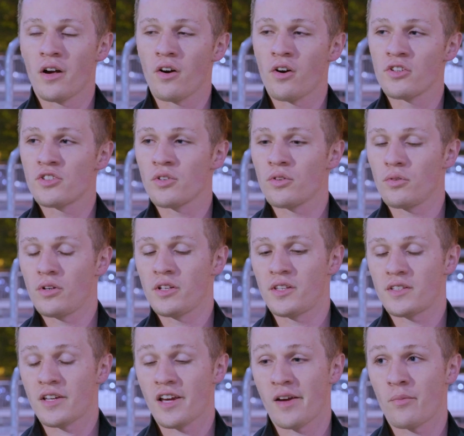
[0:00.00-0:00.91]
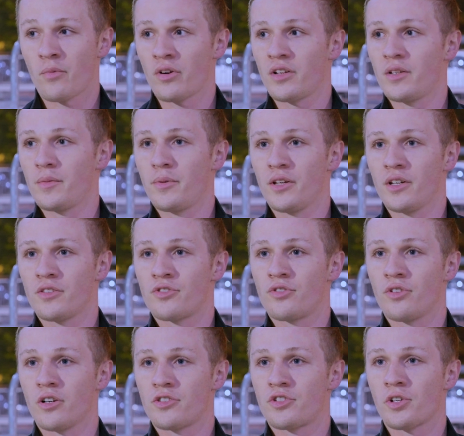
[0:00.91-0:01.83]
I also, at the time, wanted to be
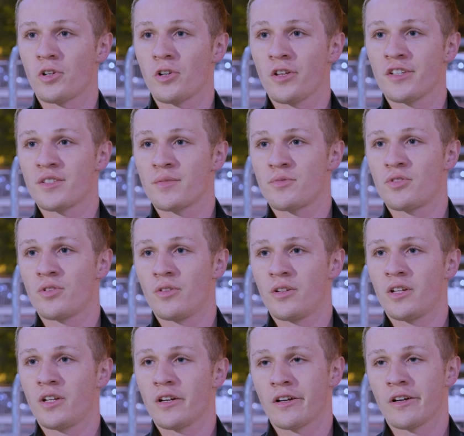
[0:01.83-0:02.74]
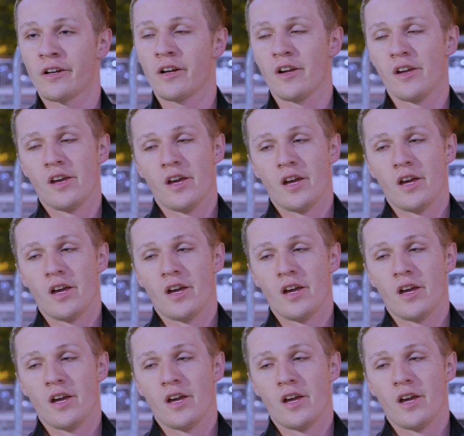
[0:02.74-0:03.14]
a journalism student here,